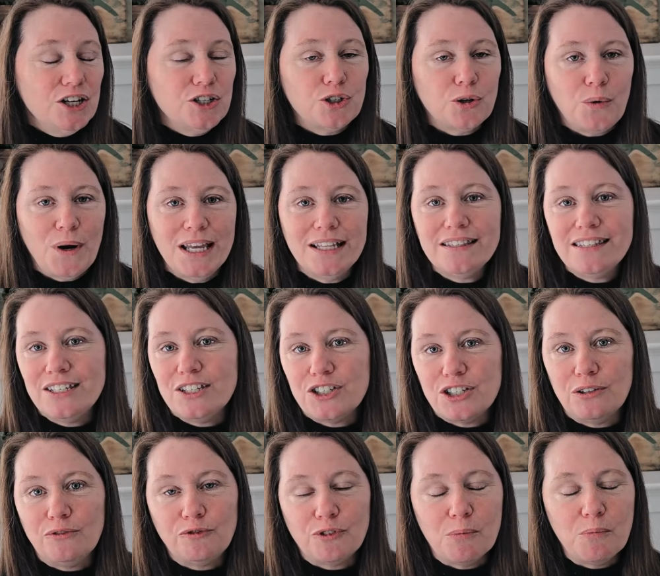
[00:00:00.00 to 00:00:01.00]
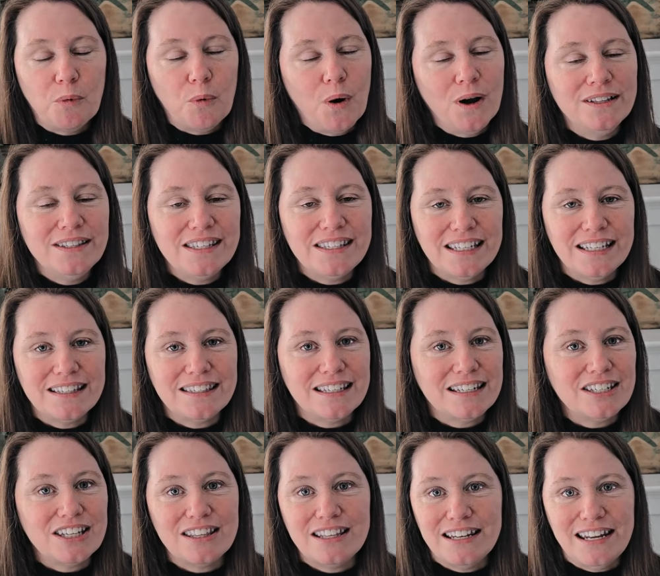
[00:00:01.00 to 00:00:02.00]
transition from one
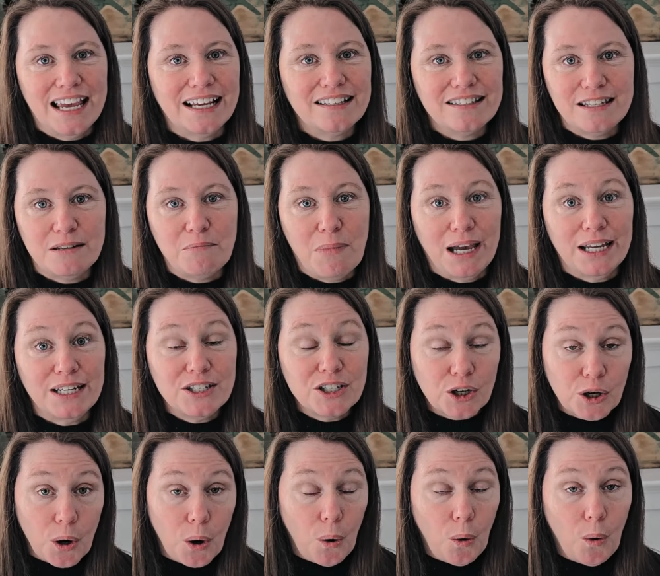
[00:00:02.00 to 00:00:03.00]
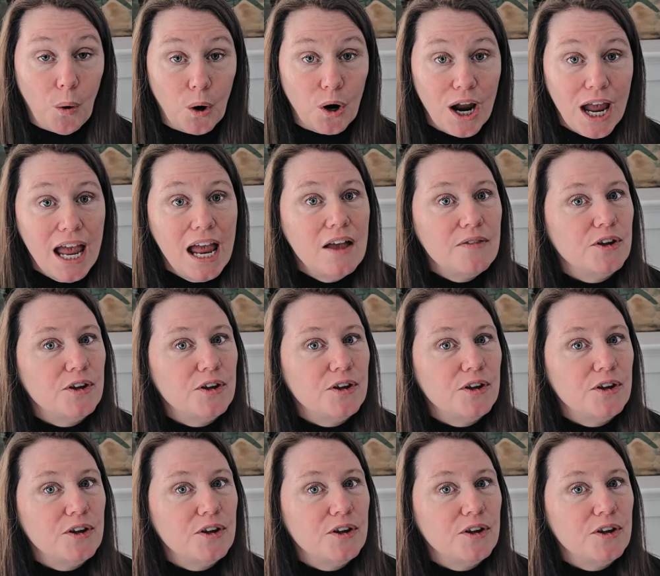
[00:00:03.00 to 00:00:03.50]
season to the next in my decor,